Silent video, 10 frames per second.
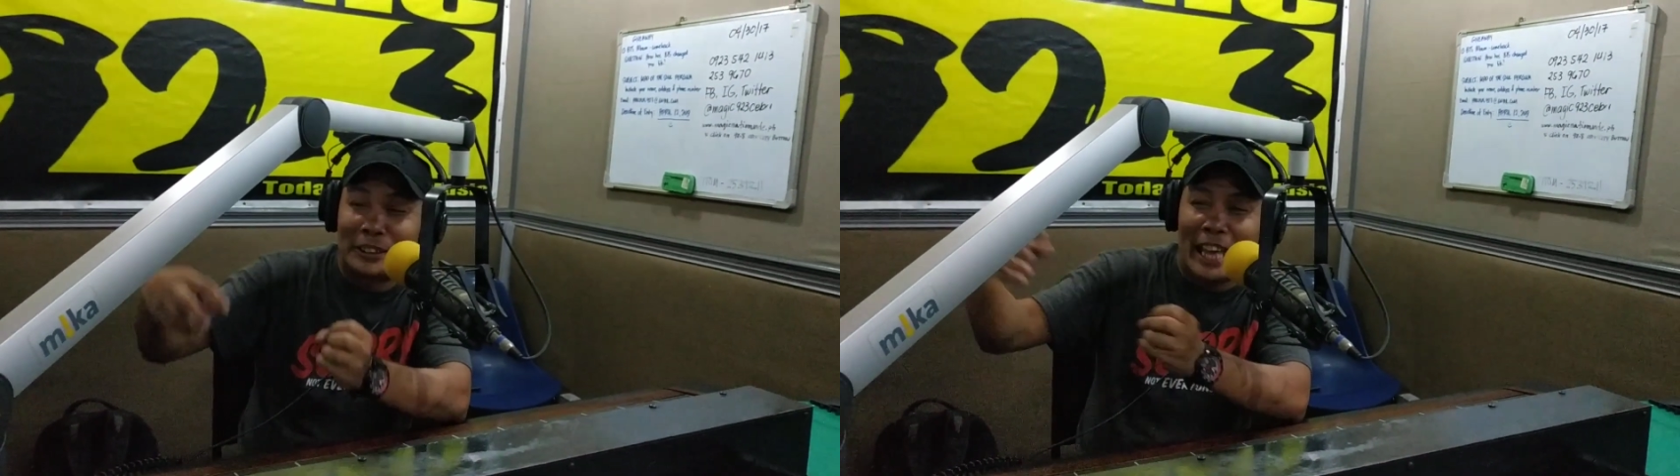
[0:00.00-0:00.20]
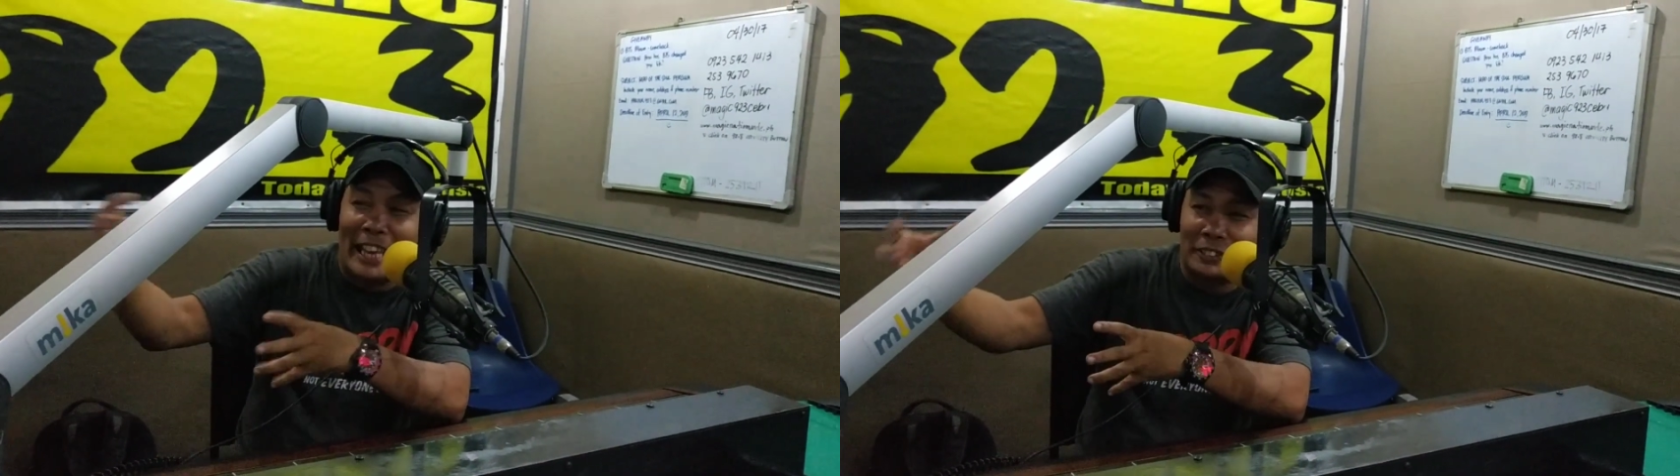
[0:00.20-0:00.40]

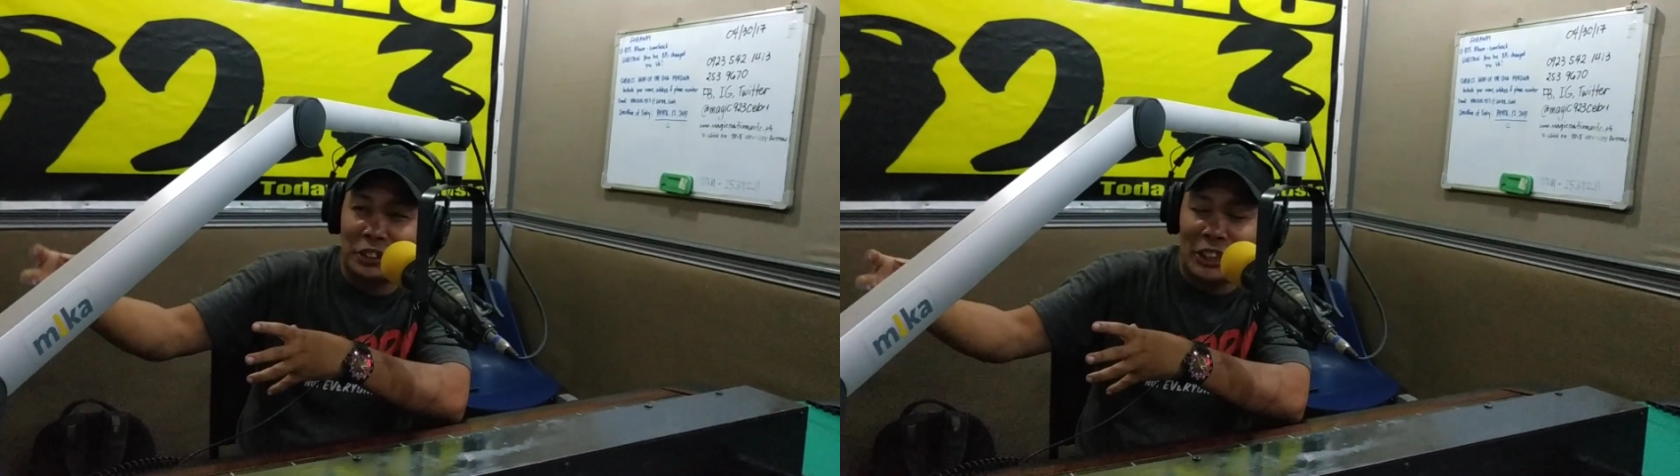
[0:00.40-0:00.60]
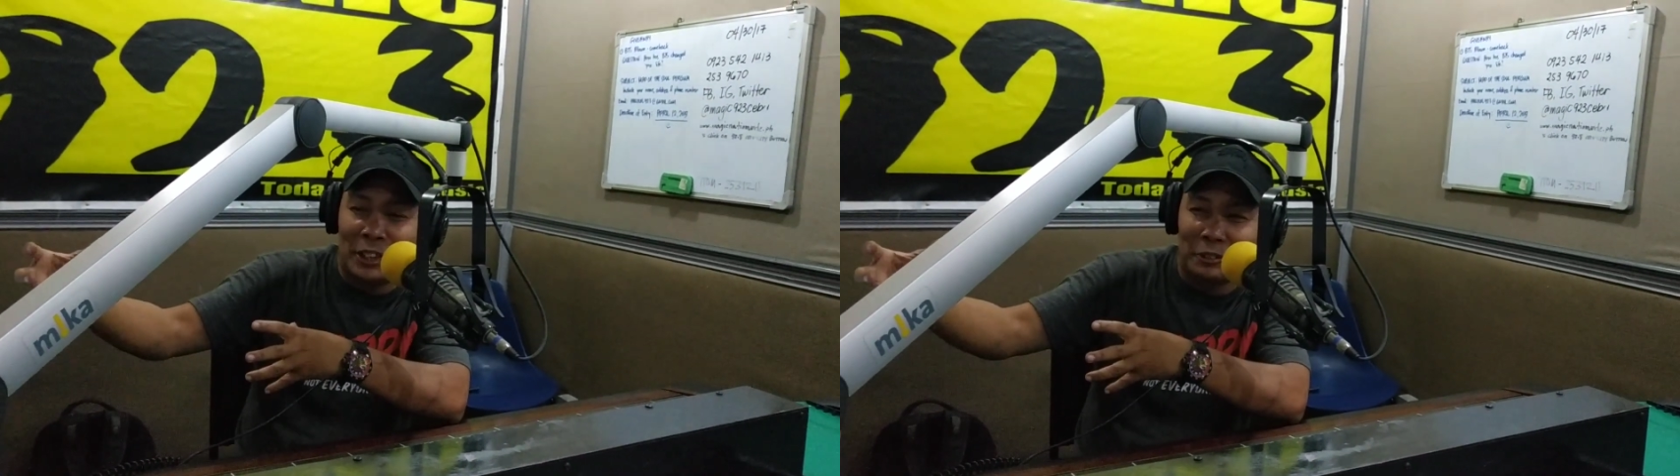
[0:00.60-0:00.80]
that
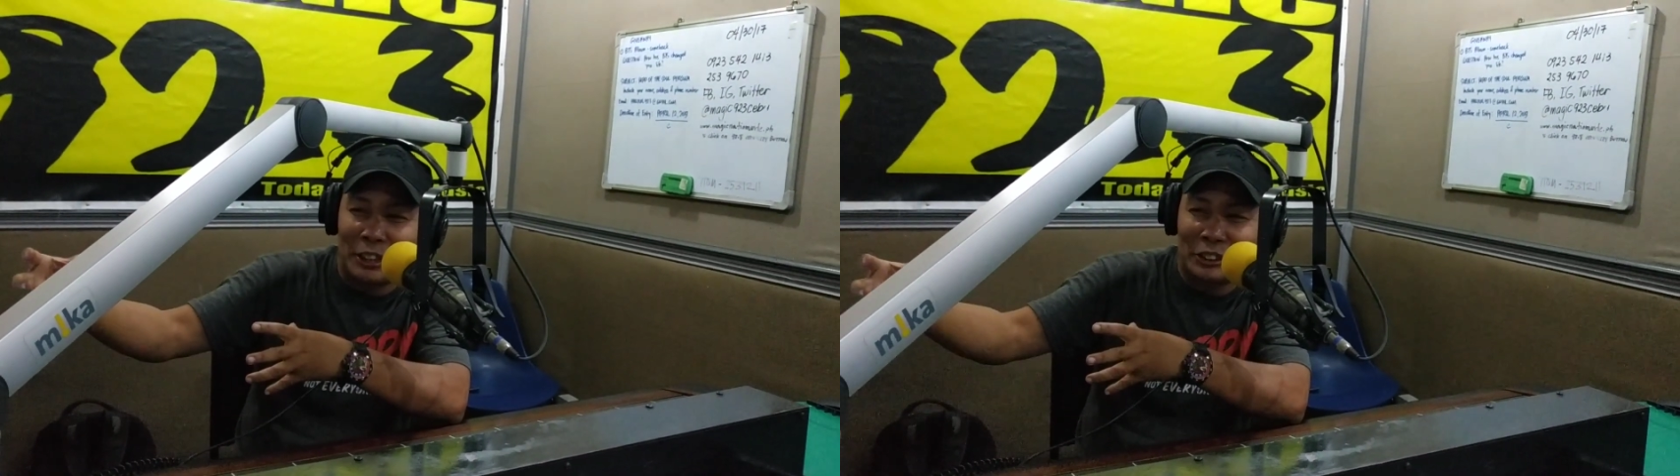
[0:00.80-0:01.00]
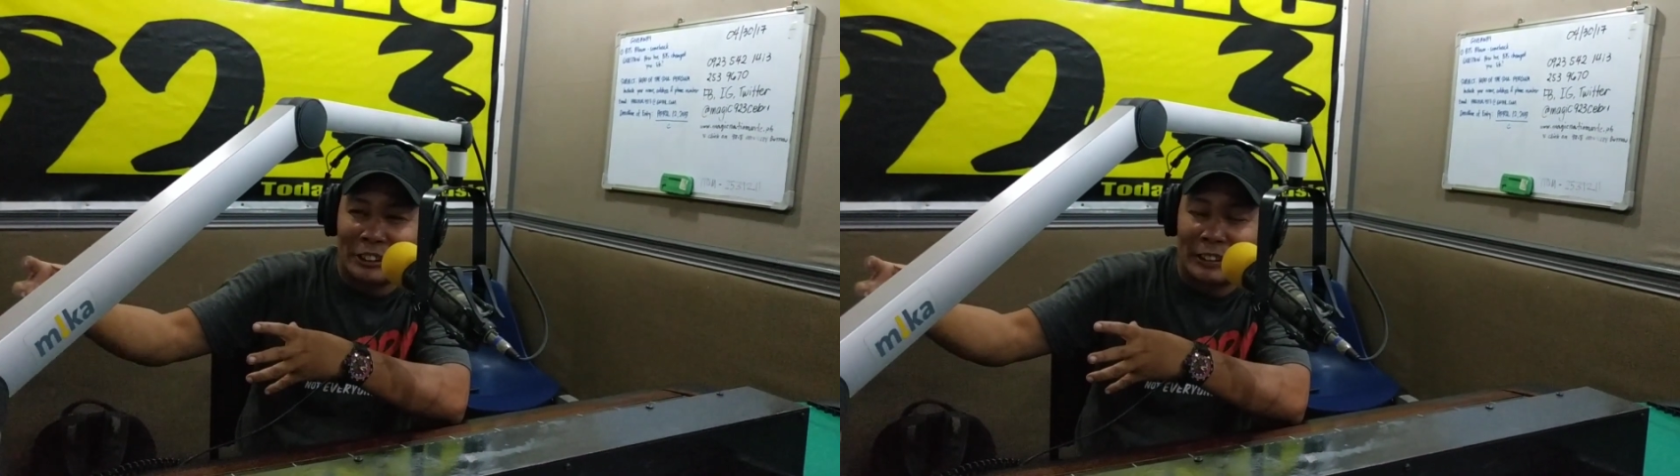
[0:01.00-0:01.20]

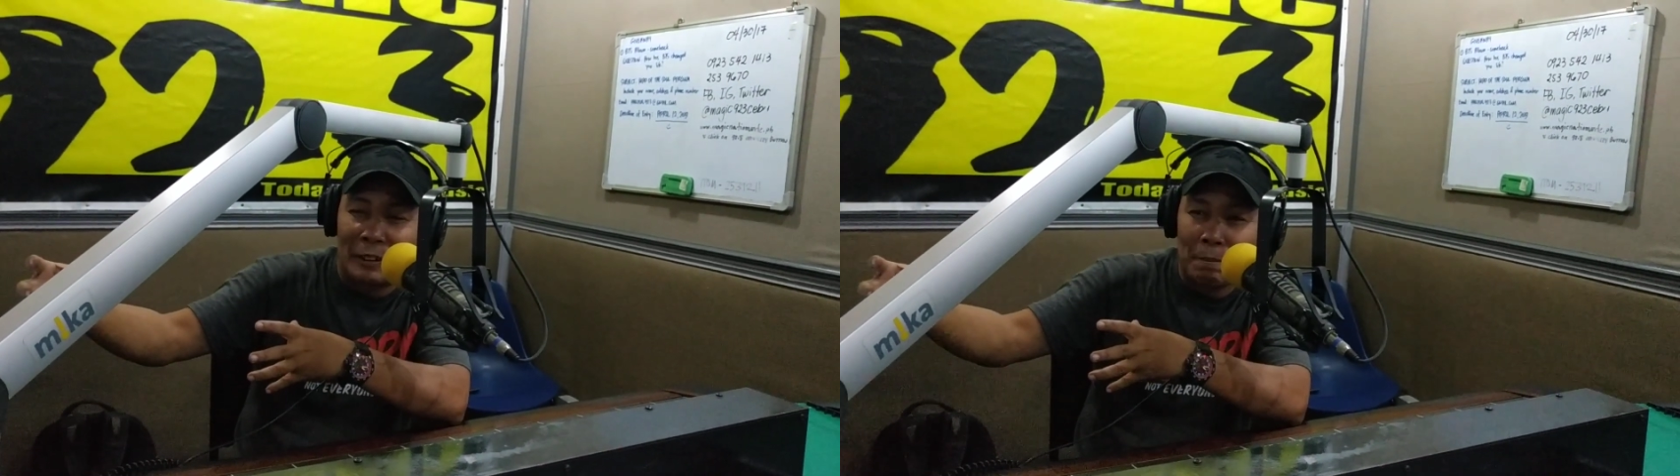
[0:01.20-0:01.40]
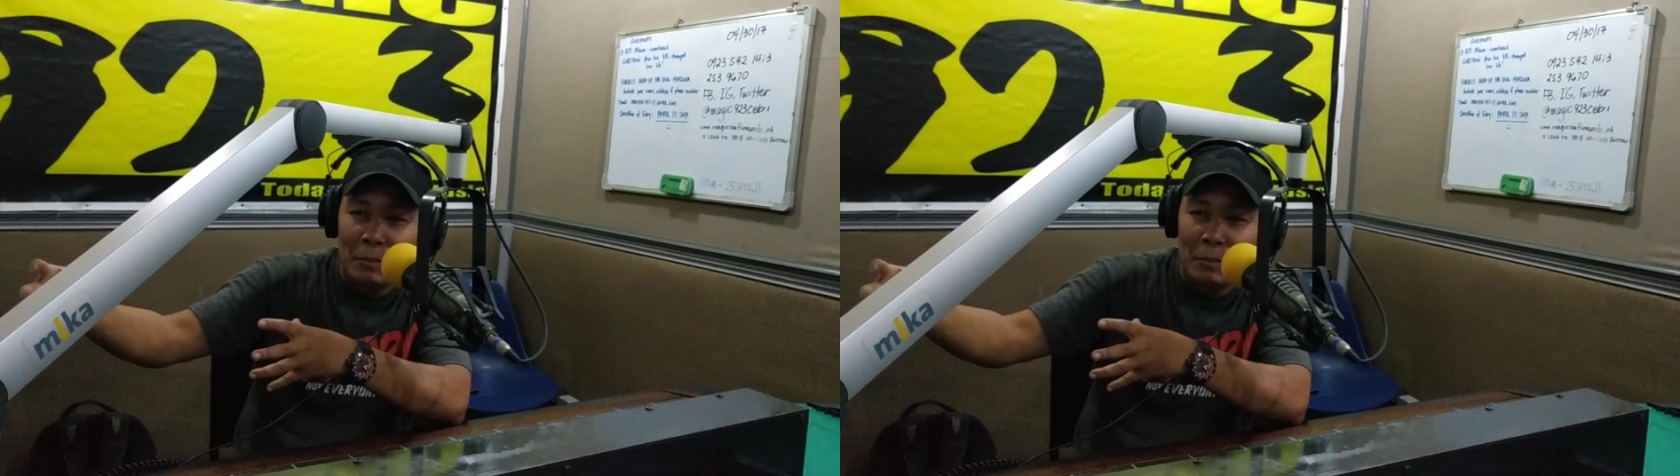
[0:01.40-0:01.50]
generation,